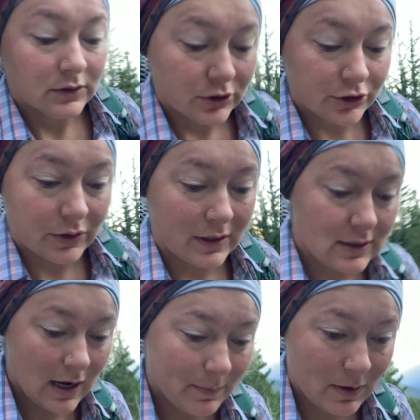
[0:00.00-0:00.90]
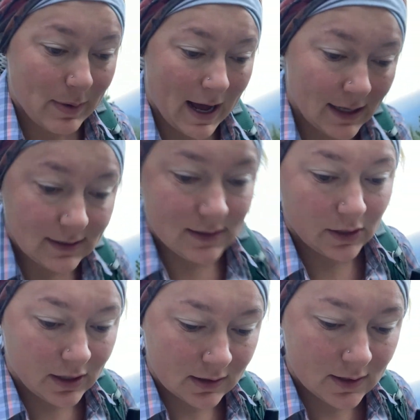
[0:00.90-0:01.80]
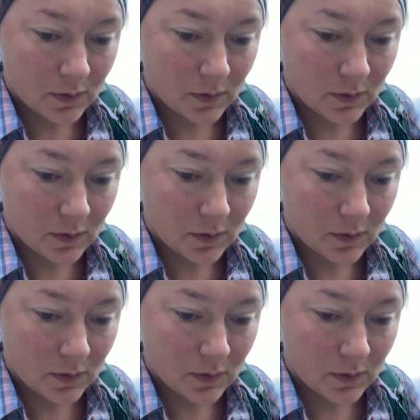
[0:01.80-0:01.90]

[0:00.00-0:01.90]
shoot at the top of the pass so you can see what